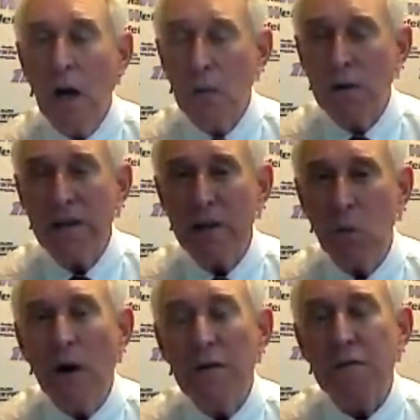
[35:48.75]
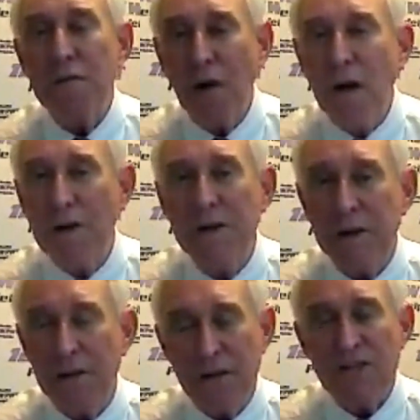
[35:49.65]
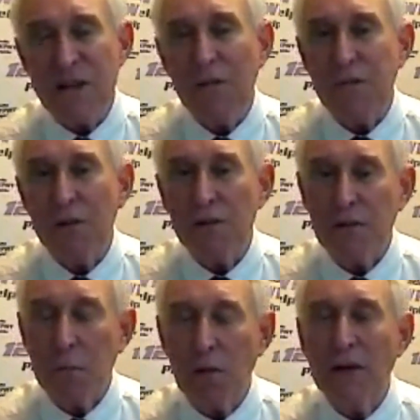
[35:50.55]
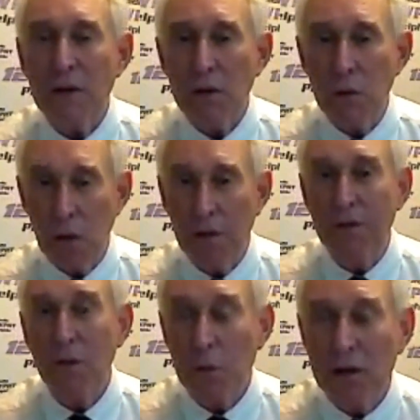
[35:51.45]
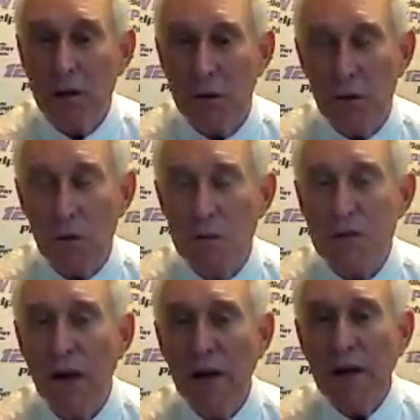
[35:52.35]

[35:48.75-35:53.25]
are really what fund this effort to bring you the real news